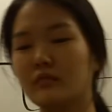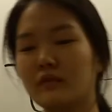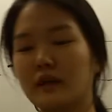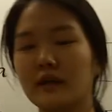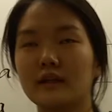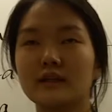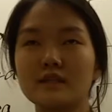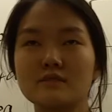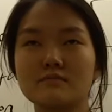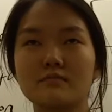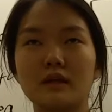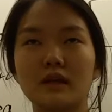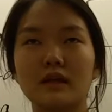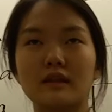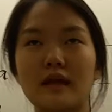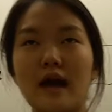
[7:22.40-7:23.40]
Like it doesn't
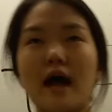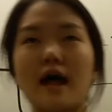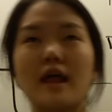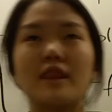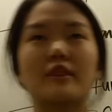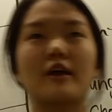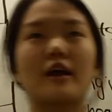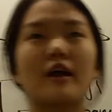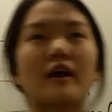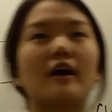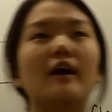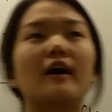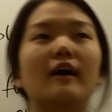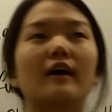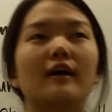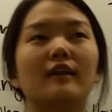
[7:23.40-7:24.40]
mean that
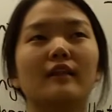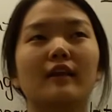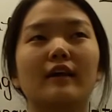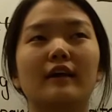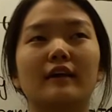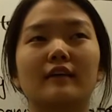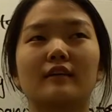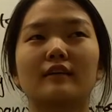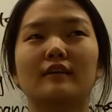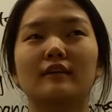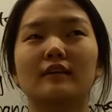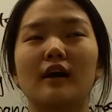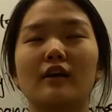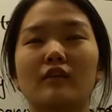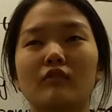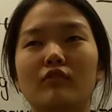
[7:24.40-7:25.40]
they're like
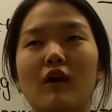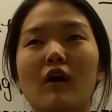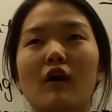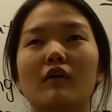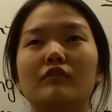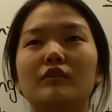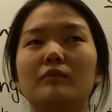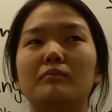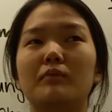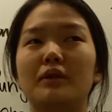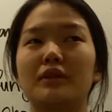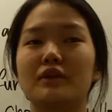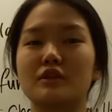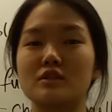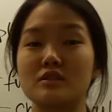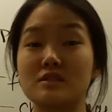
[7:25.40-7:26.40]
not evolved, but
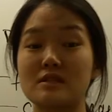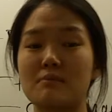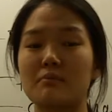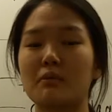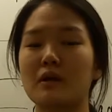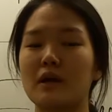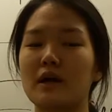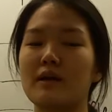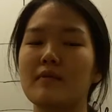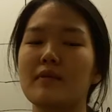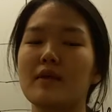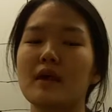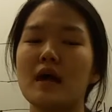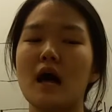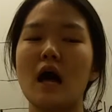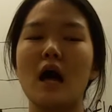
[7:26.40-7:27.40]
they're just simpler.
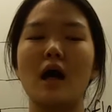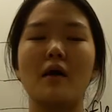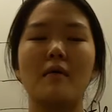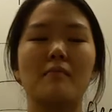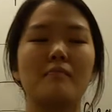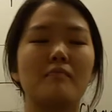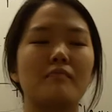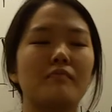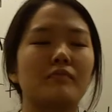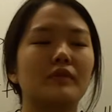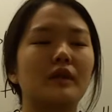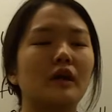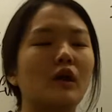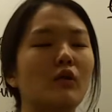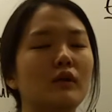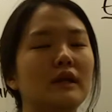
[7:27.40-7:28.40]

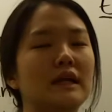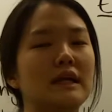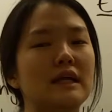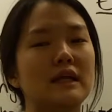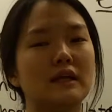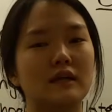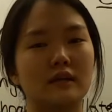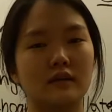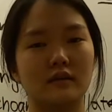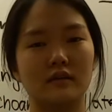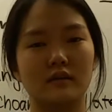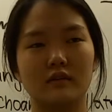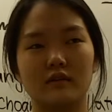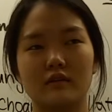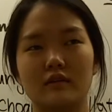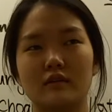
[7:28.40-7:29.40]
They don't need
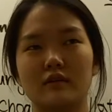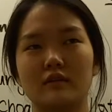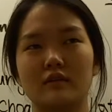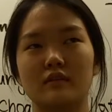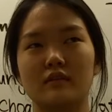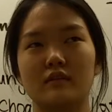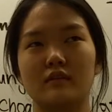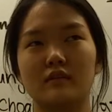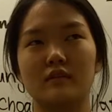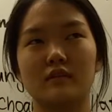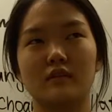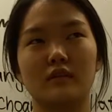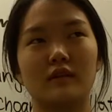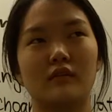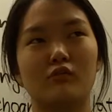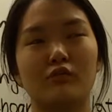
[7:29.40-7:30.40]

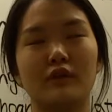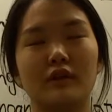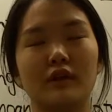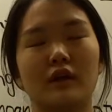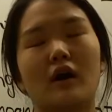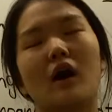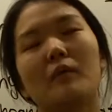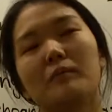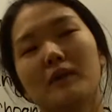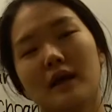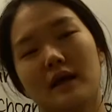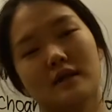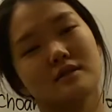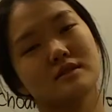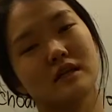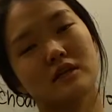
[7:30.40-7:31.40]
a really
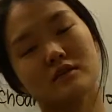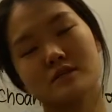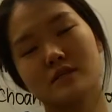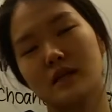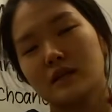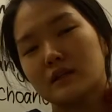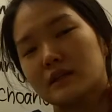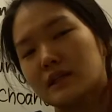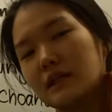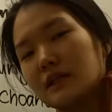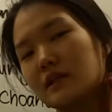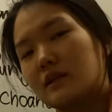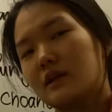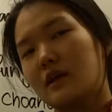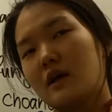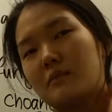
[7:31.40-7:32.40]
complex
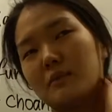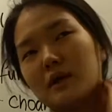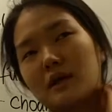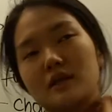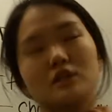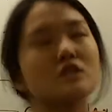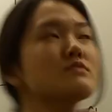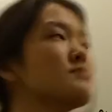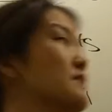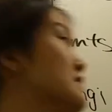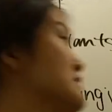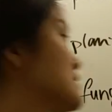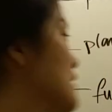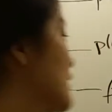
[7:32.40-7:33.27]
cytoskeleton, because